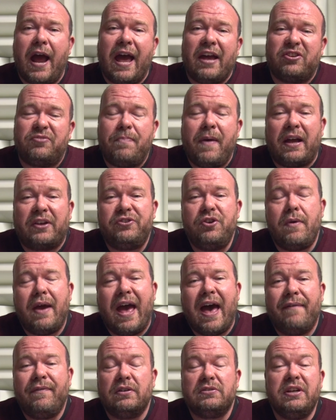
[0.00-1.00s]
aspects you
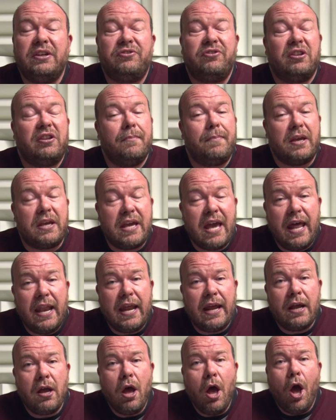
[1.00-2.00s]
have, at least at the
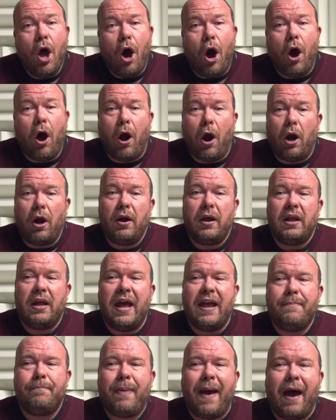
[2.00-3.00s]
beginning, are
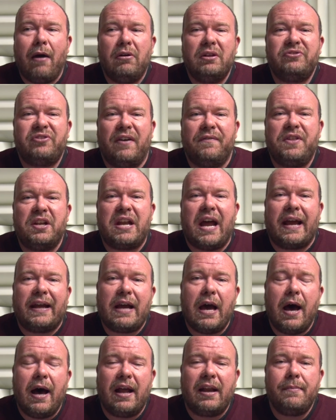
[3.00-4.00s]
a balance of the
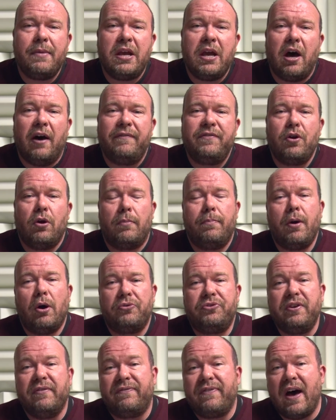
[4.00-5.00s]
dichotomy of your
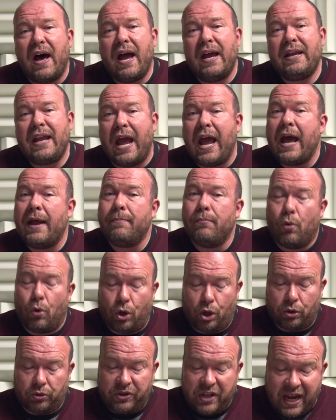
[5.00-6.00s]
both divine and
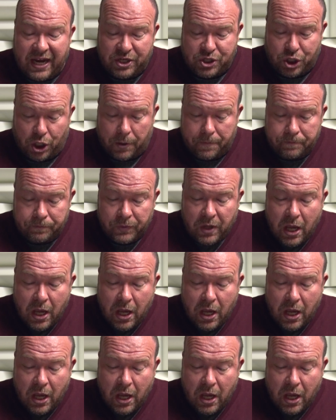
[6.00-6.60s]
mortal nature.